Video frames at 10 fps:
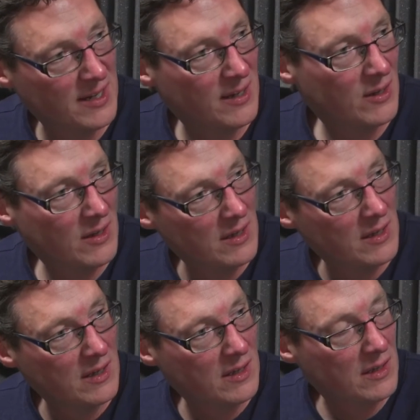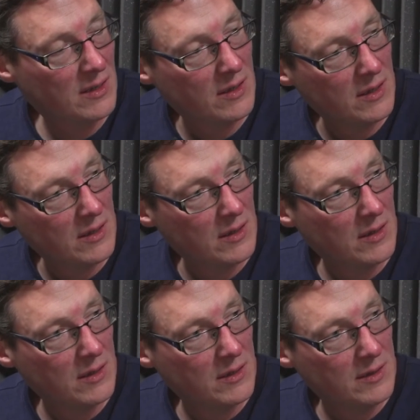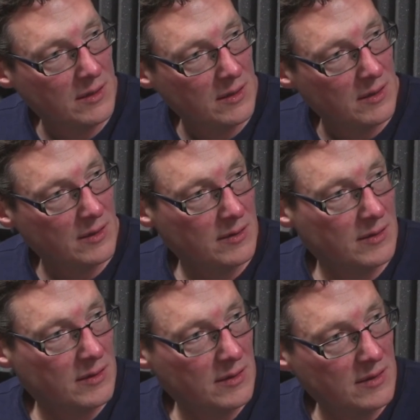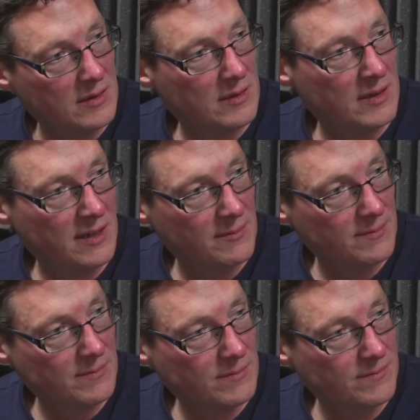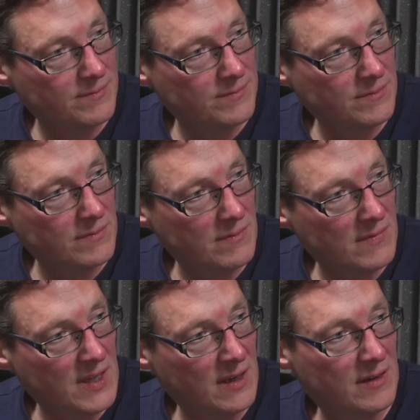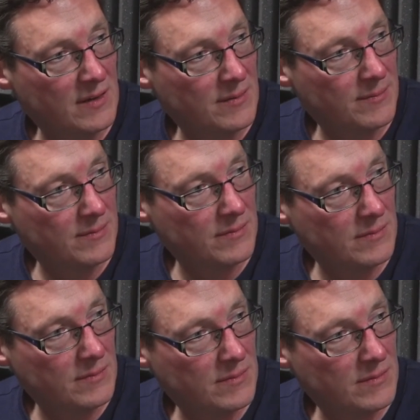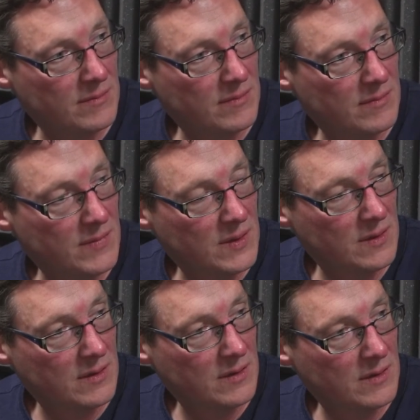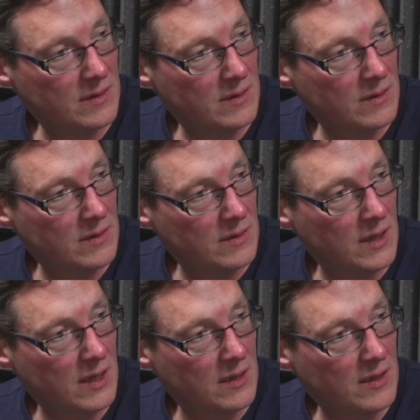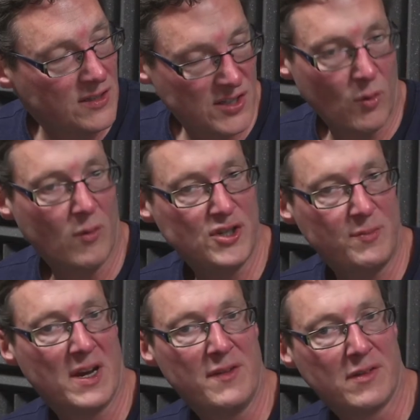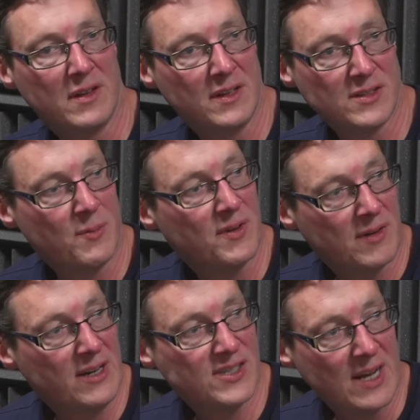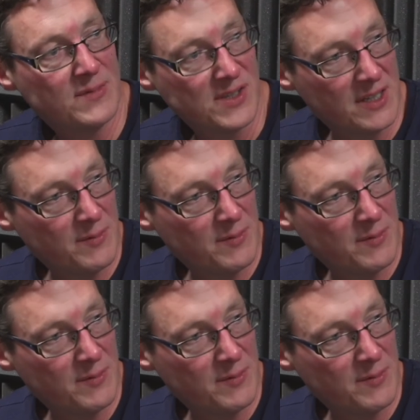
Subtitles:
Samsung is. I mean, that's the thing. It's $699, but there's a reason why. I mean, it doesn't have all the bells and whistles. So, what would you pay for a top of the range Samsung?